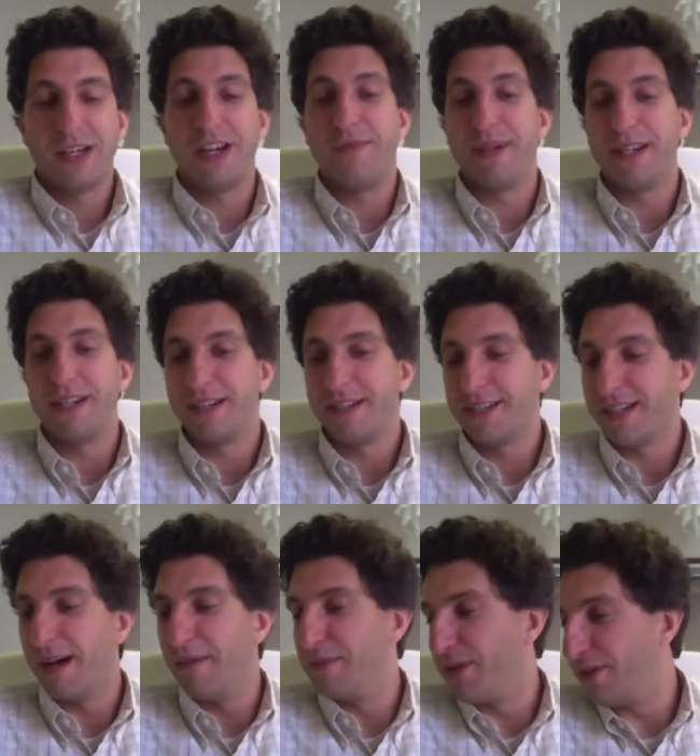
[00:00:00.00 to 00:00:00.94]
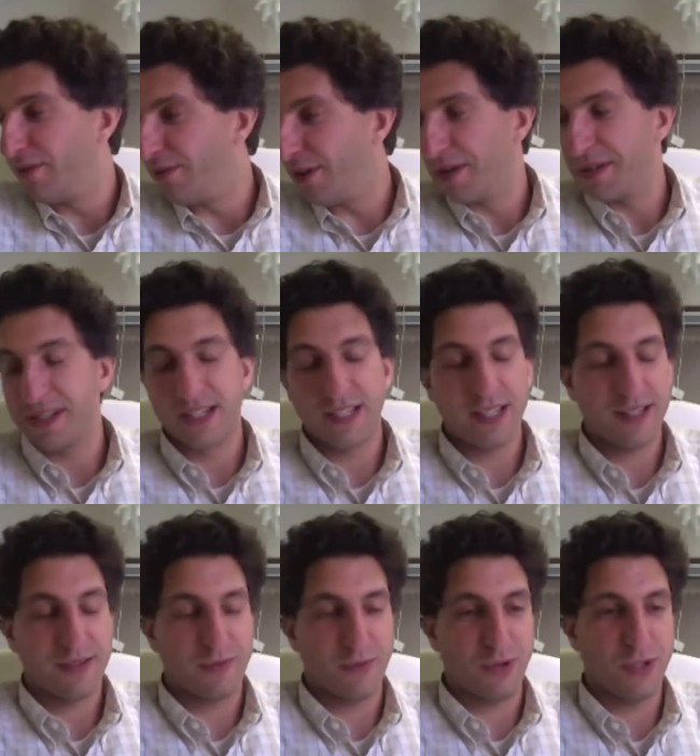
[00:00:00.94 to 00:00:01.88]
could have been dubbed the first
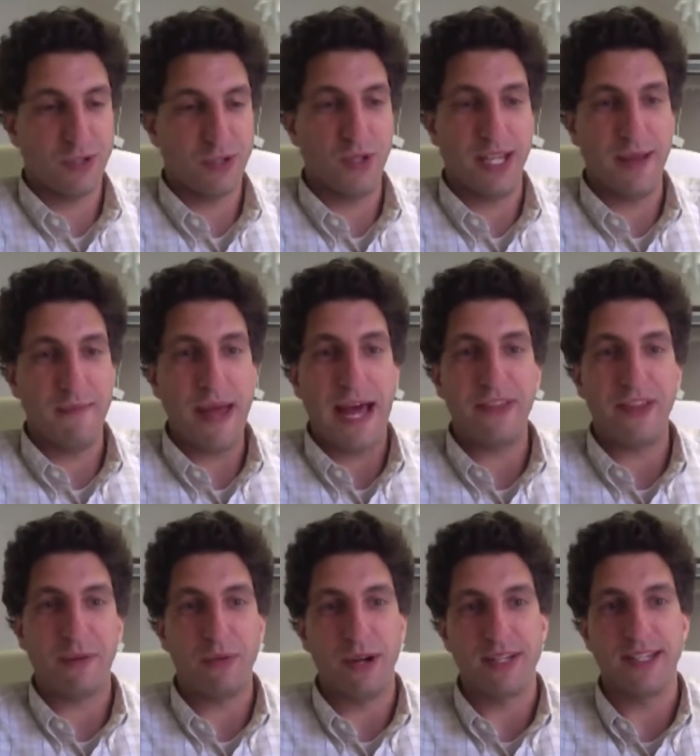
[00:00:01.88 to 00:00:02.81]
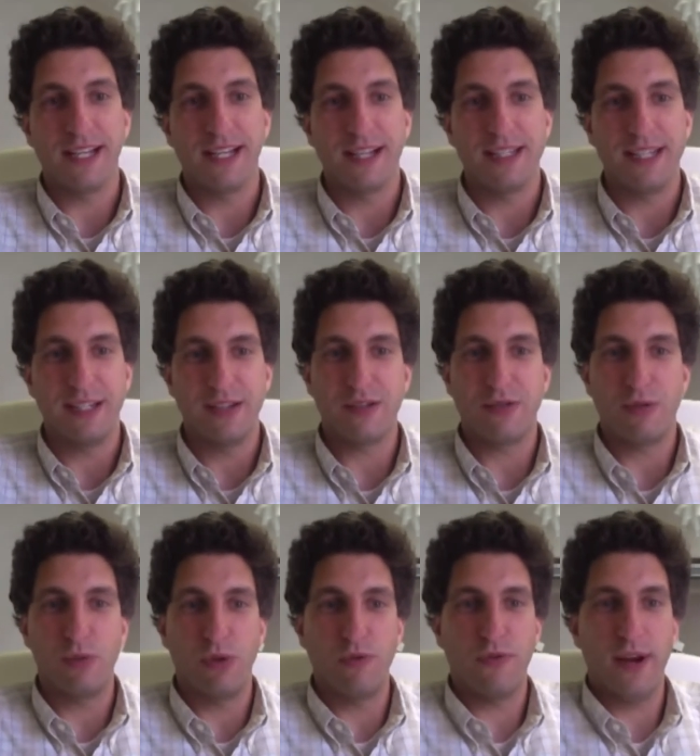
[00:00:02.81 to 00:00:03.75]
truly empathic president because he
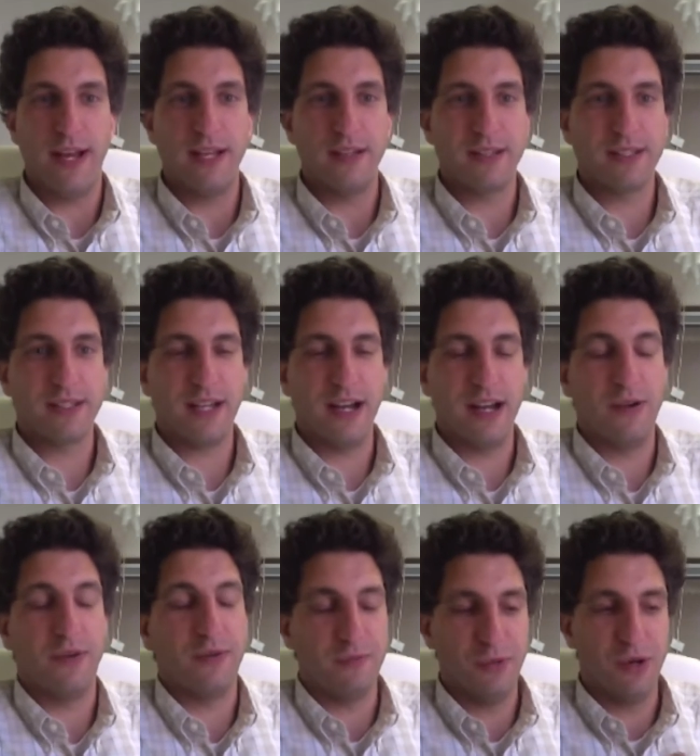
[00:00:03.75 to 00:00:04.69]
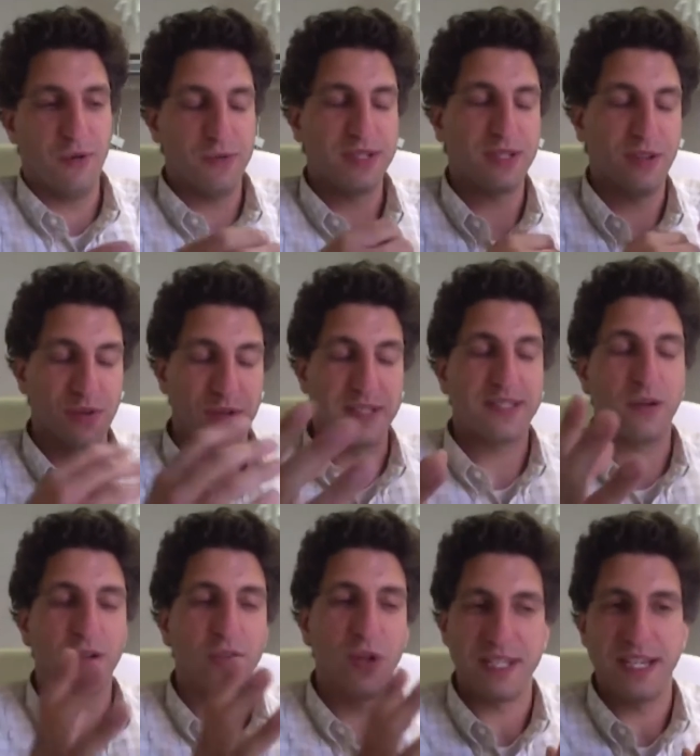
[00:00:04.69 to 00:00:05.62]
just threw the phrase, is
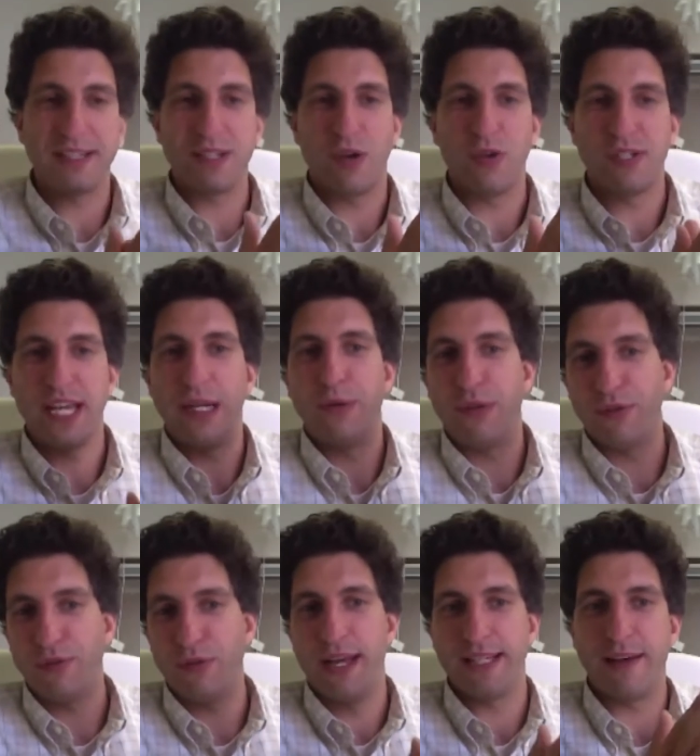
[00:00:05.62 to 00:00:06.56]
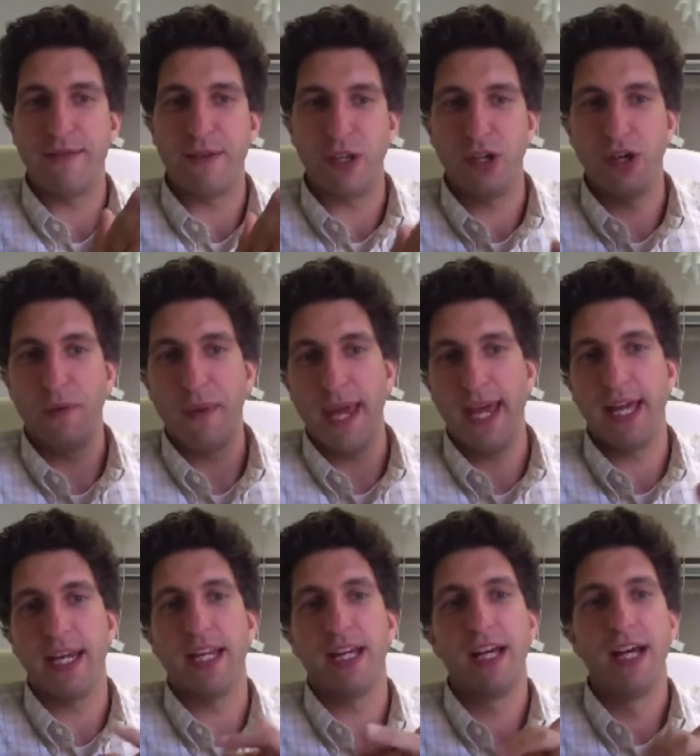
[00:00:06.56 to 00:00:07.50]
so closely associated with the phrase, I feel your
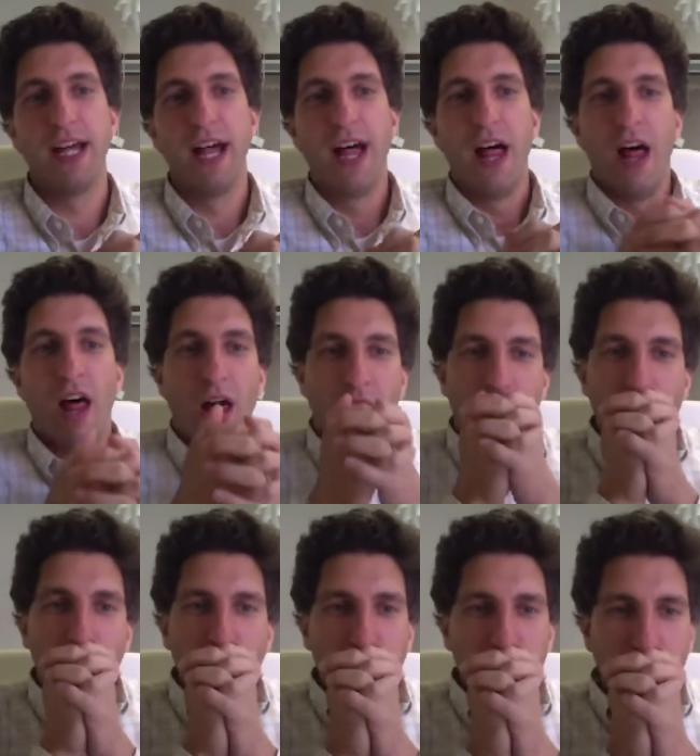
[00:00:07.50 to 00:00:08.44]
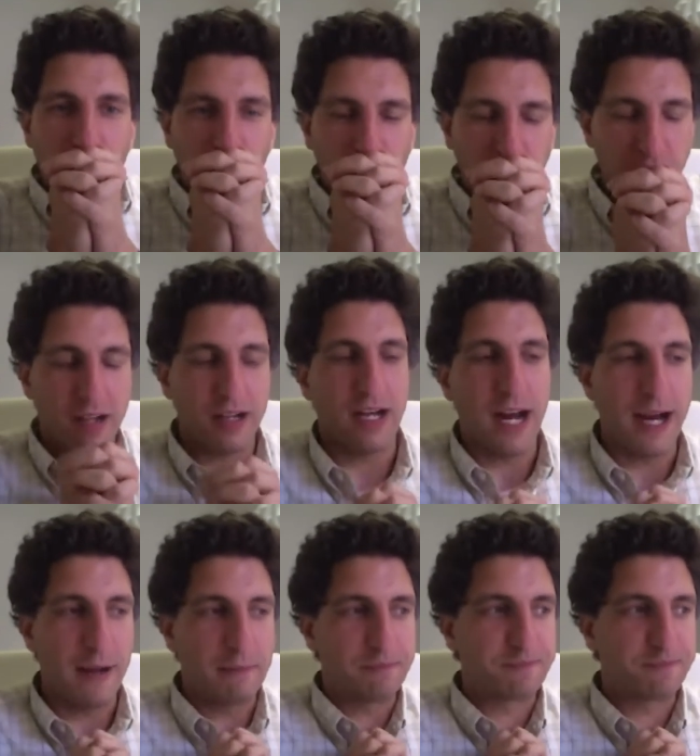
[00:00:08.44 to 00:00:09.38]
pain.
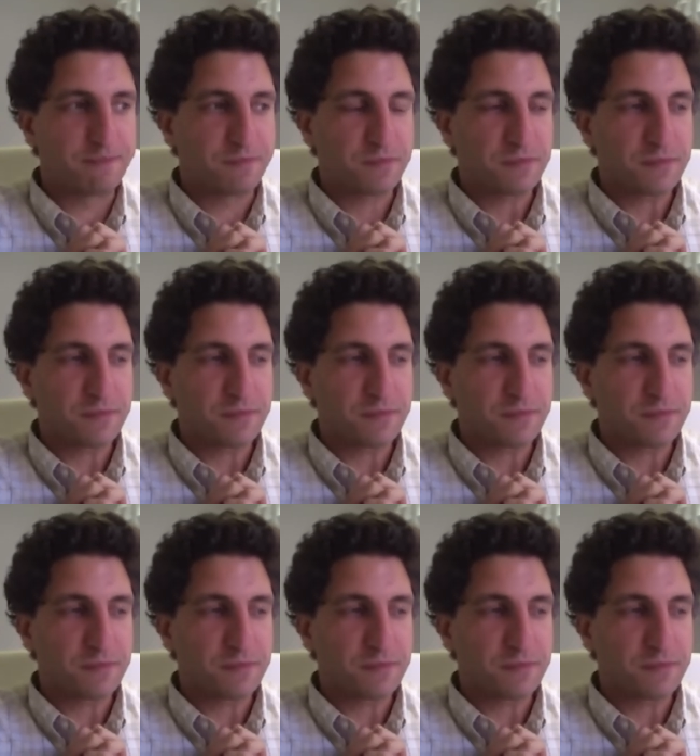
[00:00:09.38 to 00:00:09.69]
It